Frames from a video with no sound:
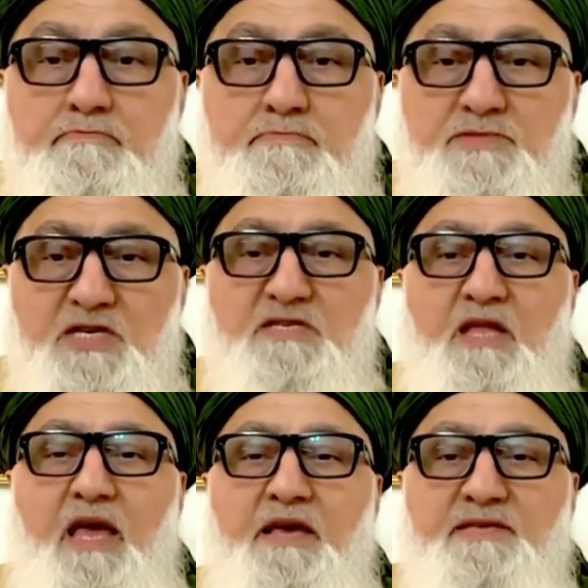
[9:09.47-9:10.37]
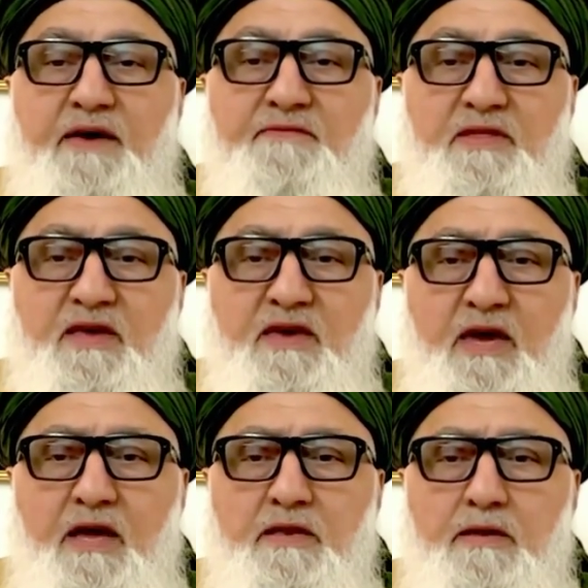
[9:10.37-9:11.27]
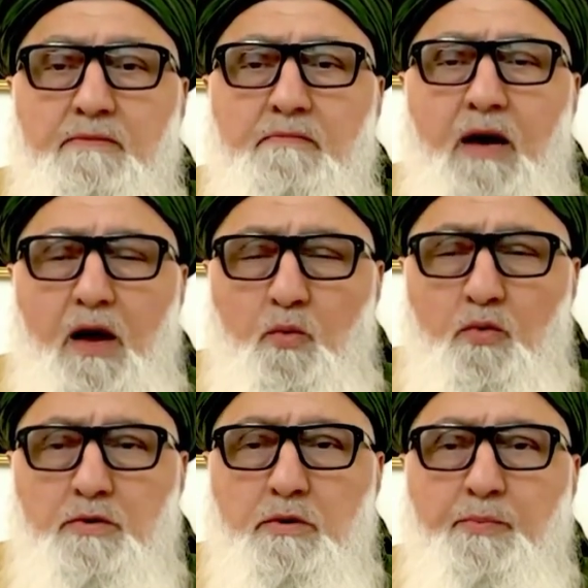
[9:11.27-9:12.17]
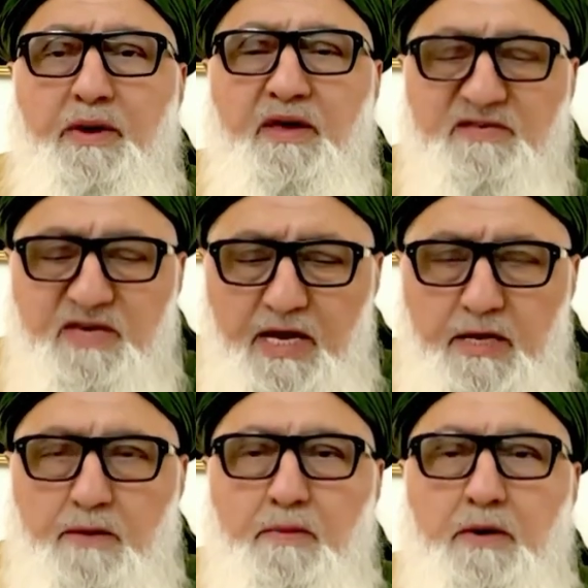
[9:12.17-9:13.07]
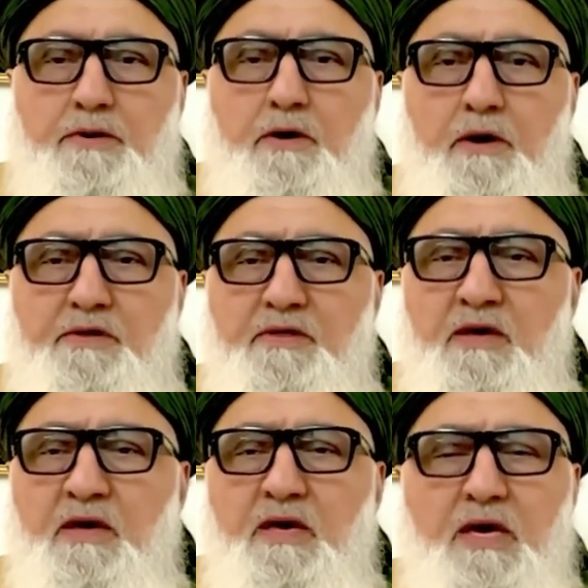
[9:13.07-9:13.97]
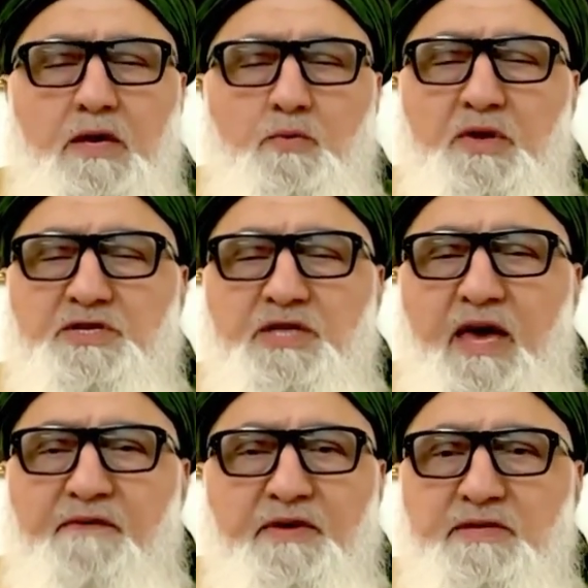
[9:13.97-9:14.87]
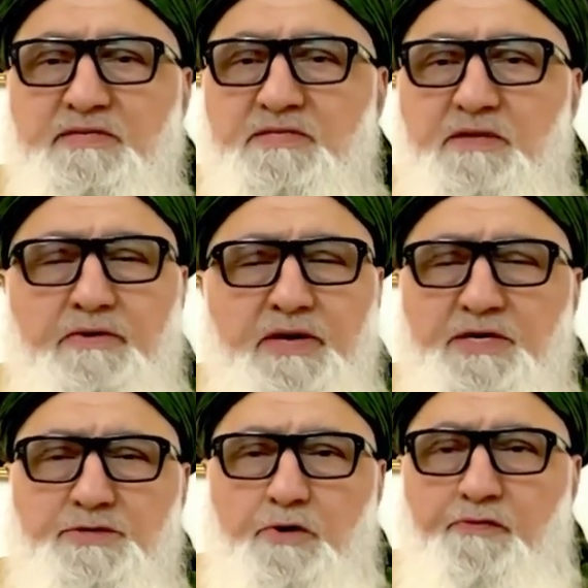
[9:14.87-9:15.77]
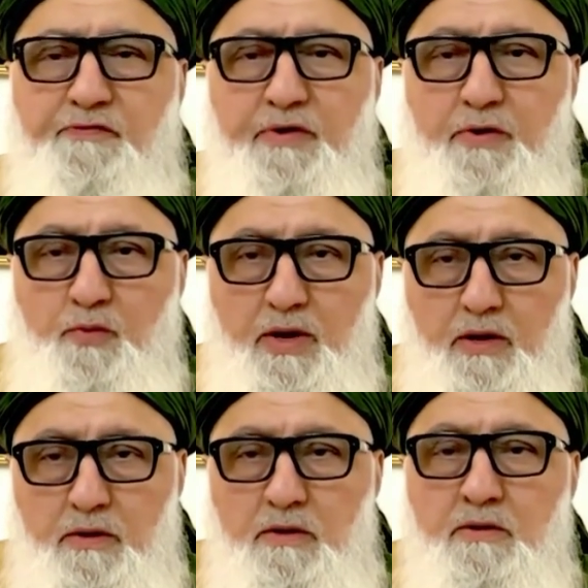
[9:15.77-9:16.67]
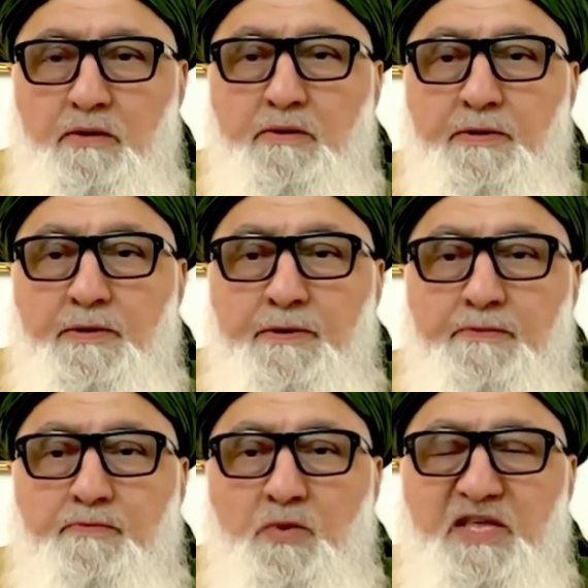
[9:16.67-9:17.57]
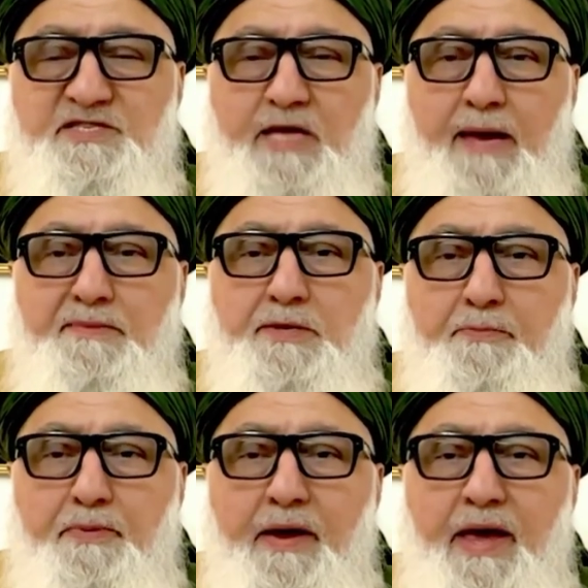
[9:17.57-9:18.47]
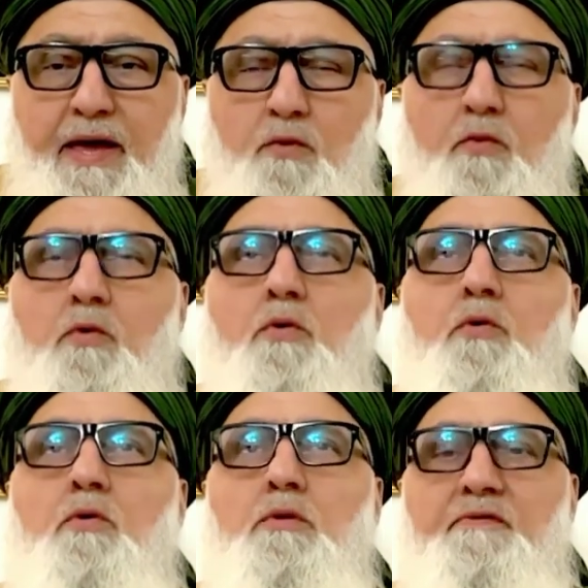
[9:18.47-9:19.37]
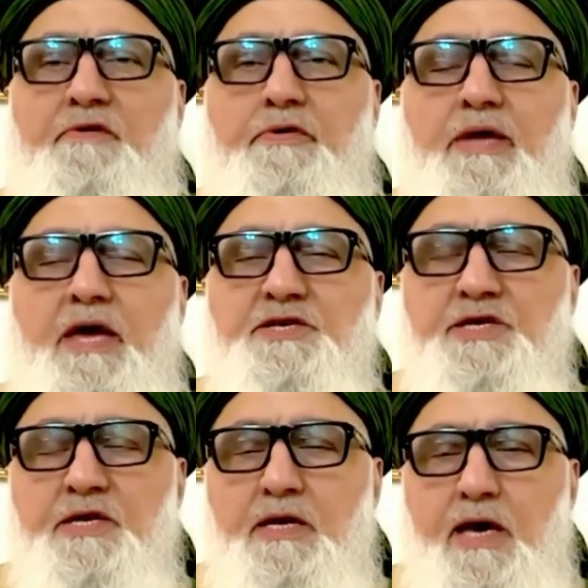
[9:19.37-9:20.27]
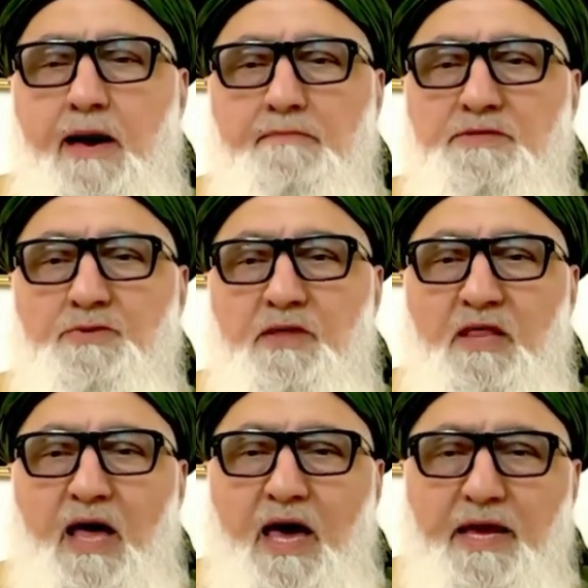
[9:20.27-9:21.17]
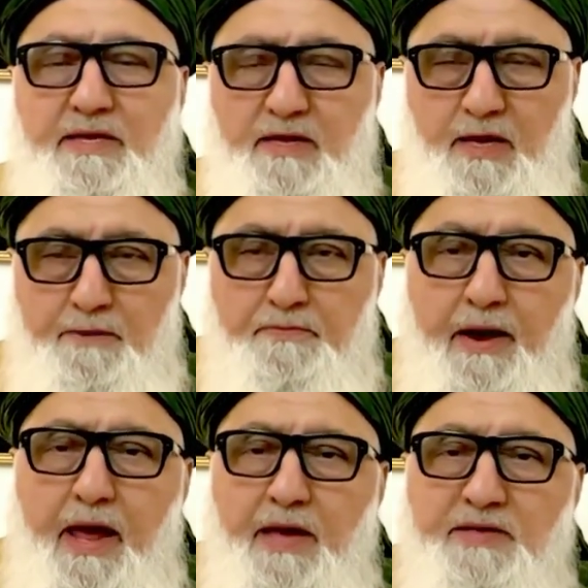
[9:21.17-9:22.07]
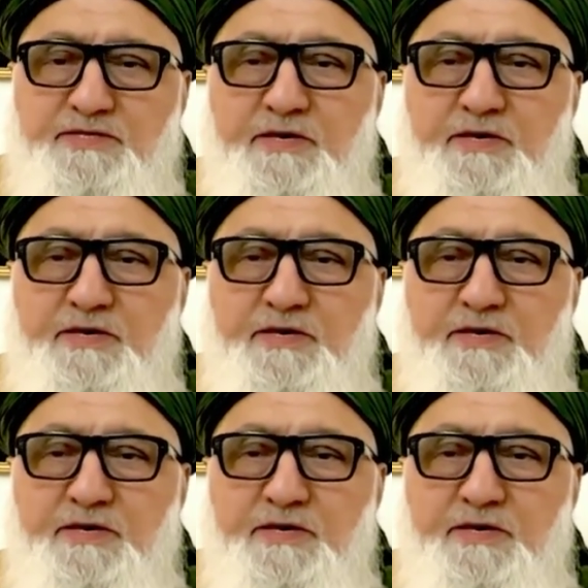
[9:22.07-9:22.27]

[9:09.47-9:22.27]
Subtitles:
Just like His heavenly kingdom, I want to bring His kingdom on earth in which the heavens there is no free will. When it's time to pray, all of creation comes with light and praise.